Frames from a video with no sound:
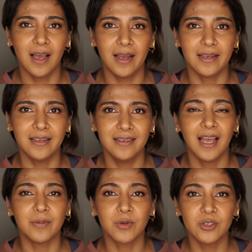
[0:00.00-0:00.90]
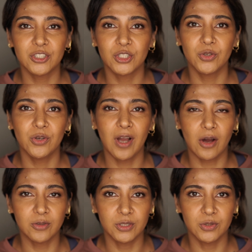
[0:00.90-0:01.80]
Hi, I'm going to show you
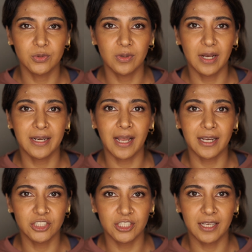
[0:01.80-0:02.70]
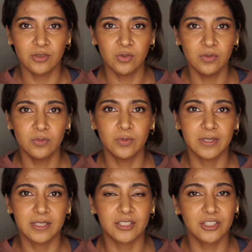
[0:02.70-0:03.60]
how to do an eyeshadow
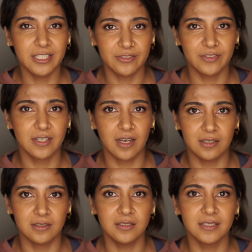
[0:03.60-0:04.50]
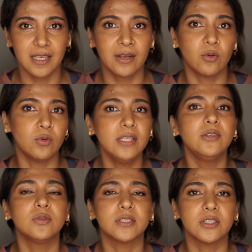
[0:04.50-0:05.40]
with 3 different colors and only
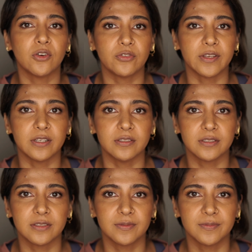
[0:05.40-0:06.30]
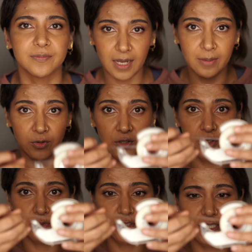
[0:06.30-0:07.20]
using your fingers. I'm going to
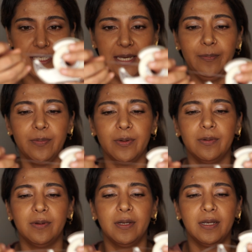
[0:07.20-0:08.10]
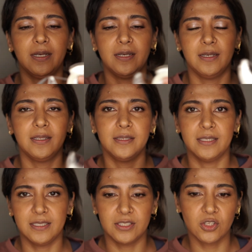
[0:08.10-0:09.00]
use tape.
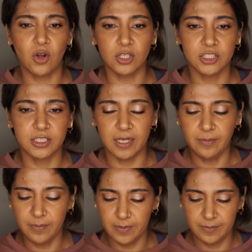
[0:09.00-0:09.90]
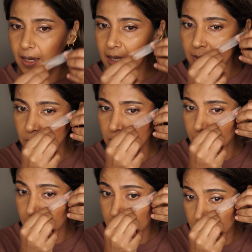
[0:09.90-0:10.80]
This is Scotch tape and I'm going to
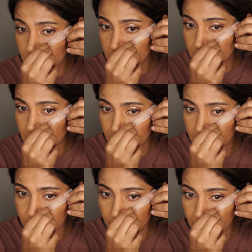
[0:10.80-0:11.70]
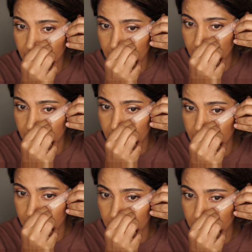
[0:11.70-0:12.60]
put it just under my eye
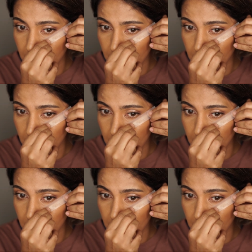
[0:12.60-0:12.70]
here.